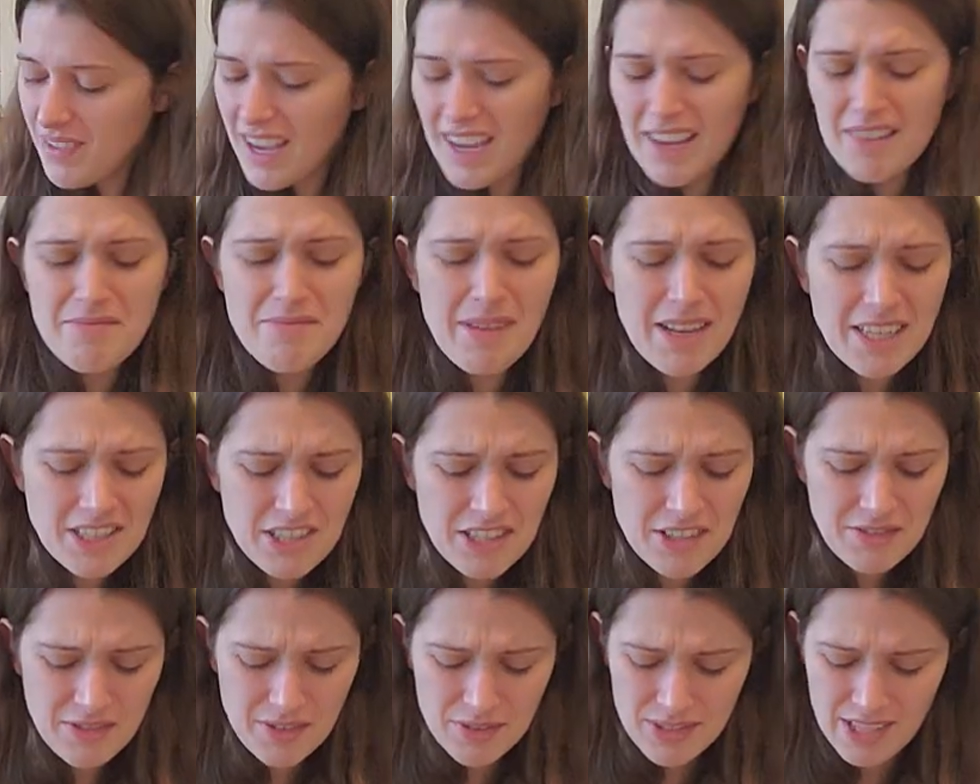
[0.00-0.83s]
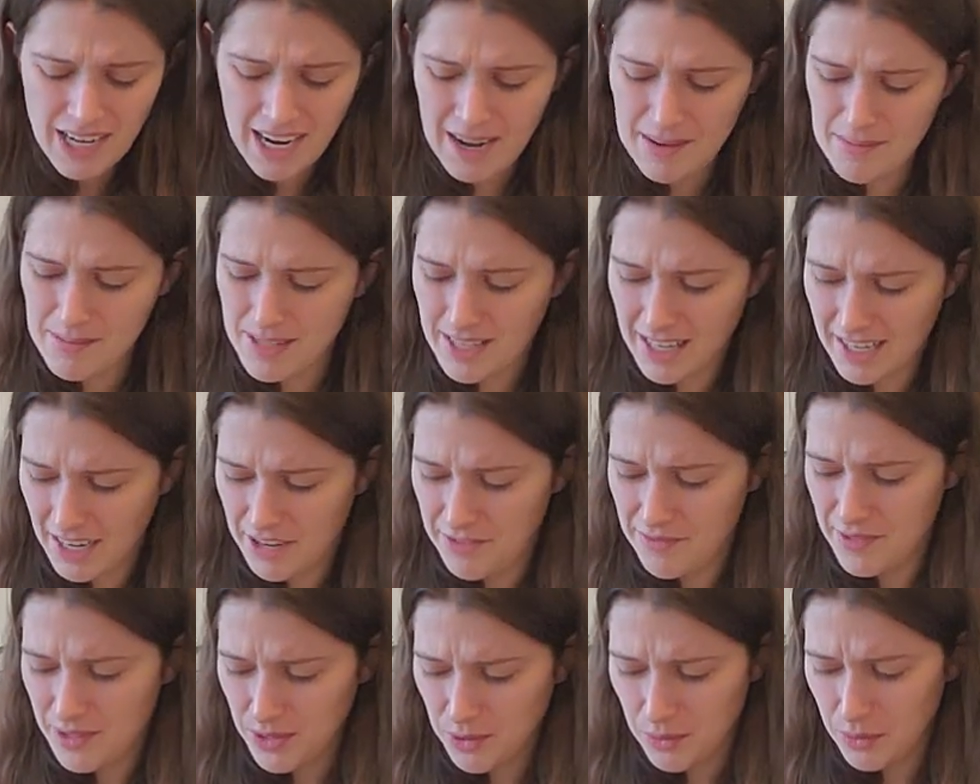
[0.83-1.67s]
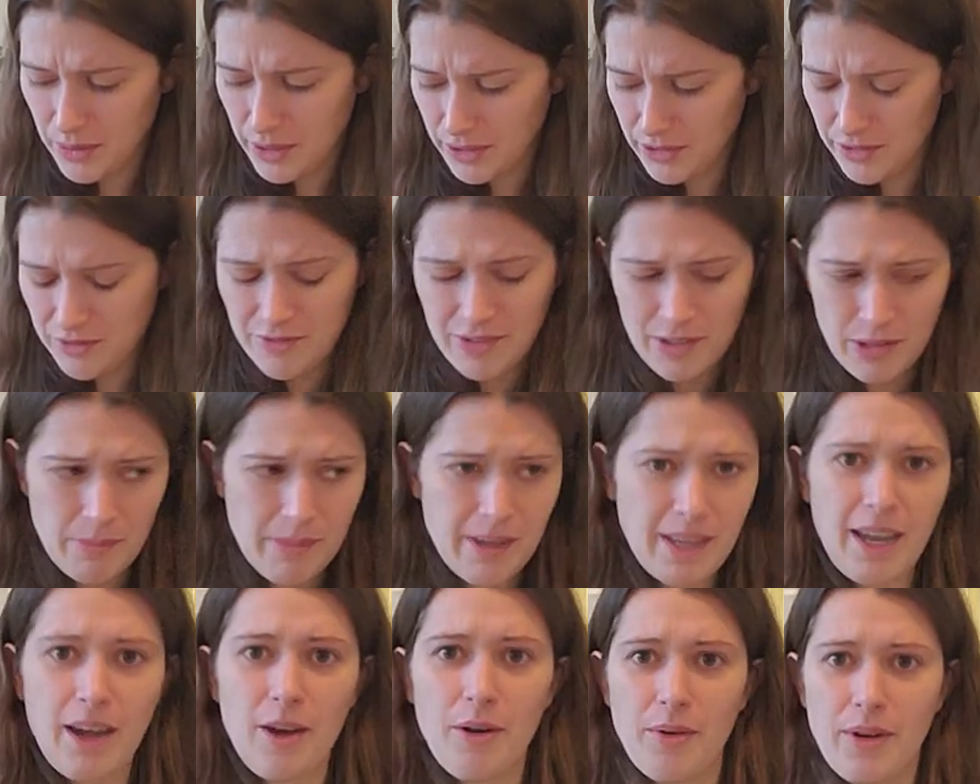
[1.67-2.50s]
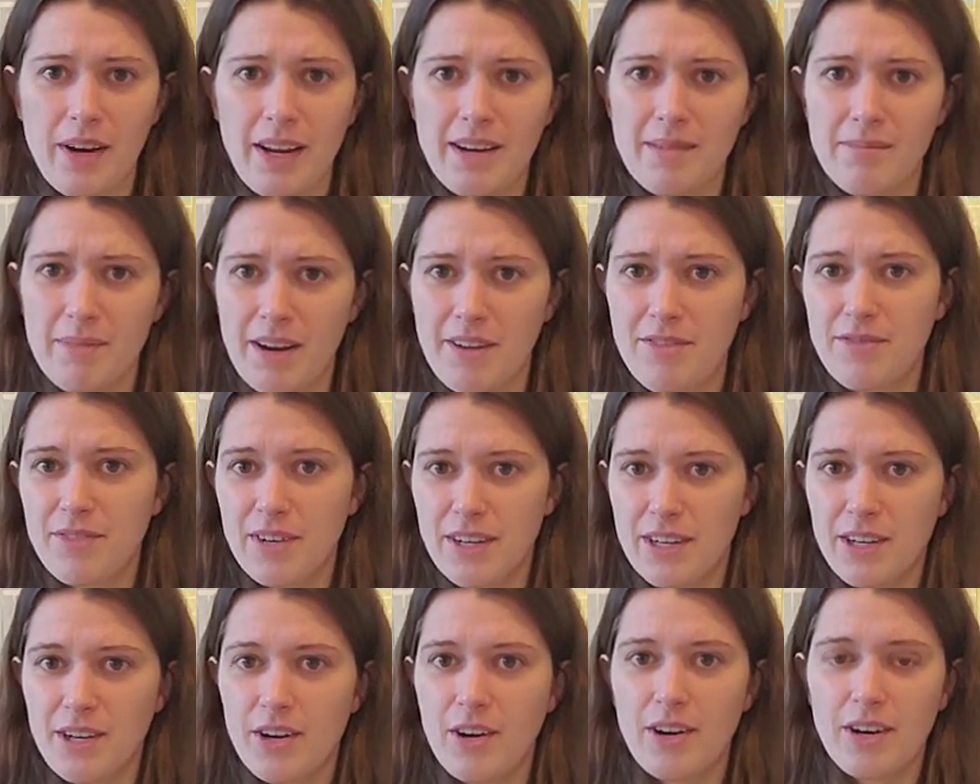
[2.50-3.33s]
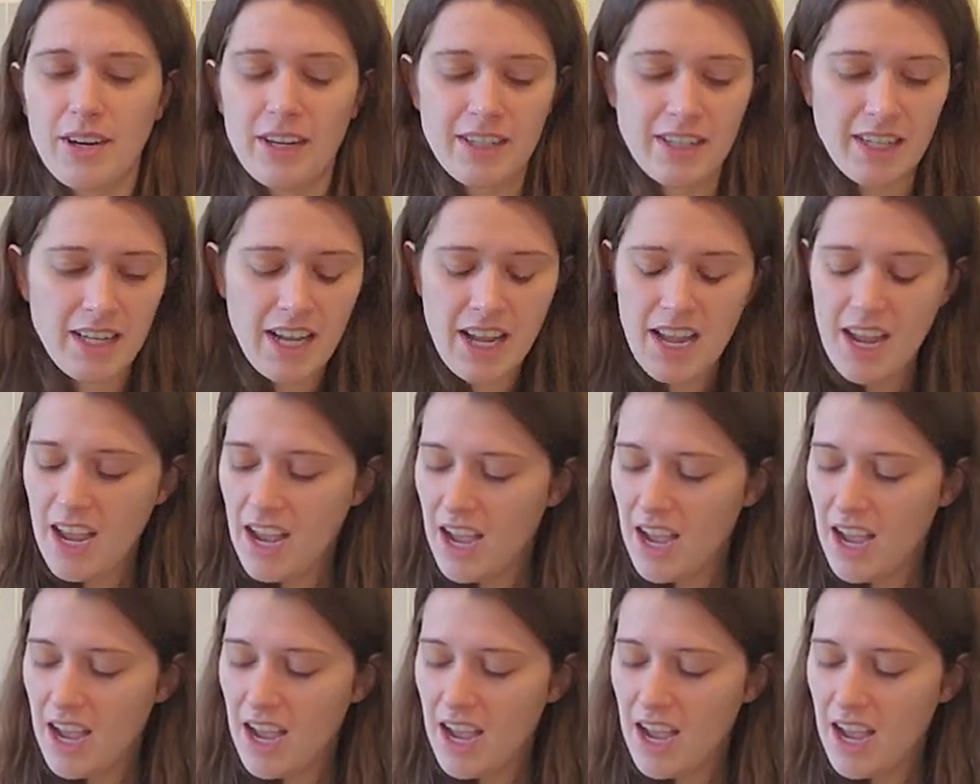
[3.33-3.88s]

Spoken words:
I've mentioned a few times that I feel weird filming out in my front yard